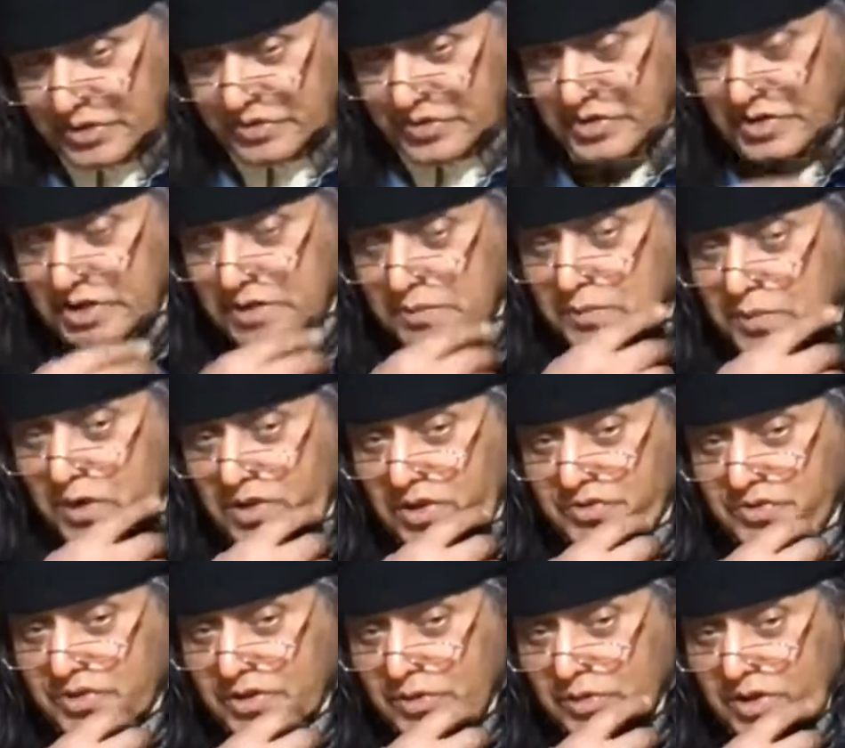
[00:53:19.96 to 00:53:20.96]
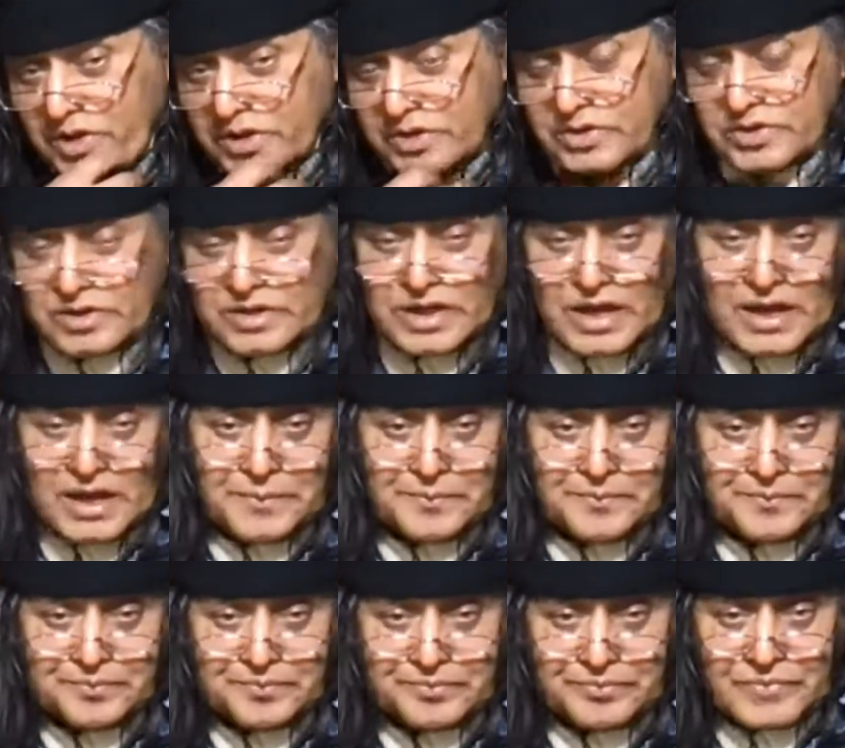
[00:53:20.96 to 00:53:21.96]
Street Policy Unit today
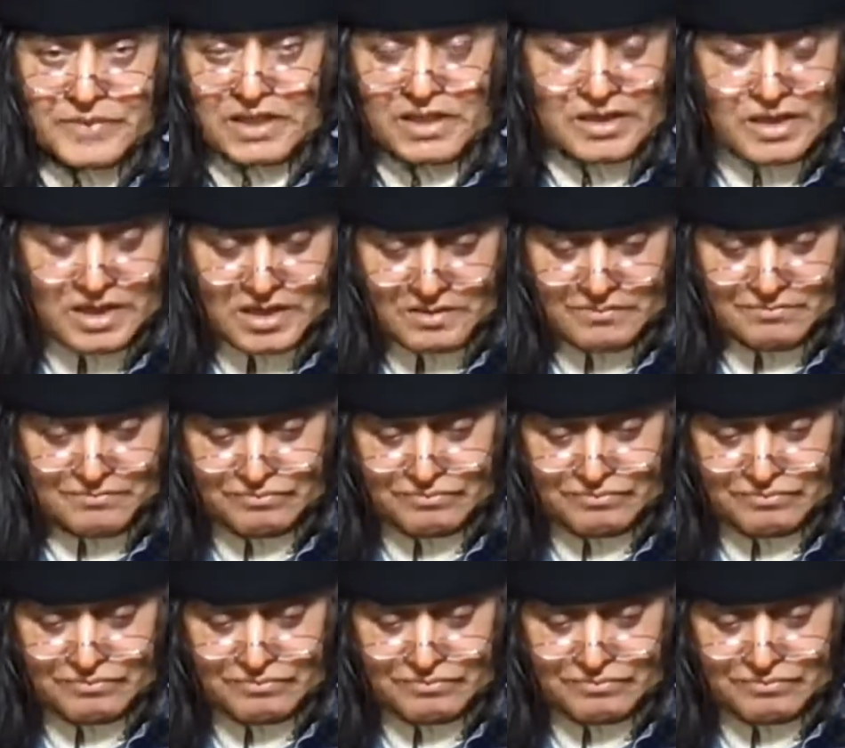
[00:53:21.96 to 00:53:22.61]
in the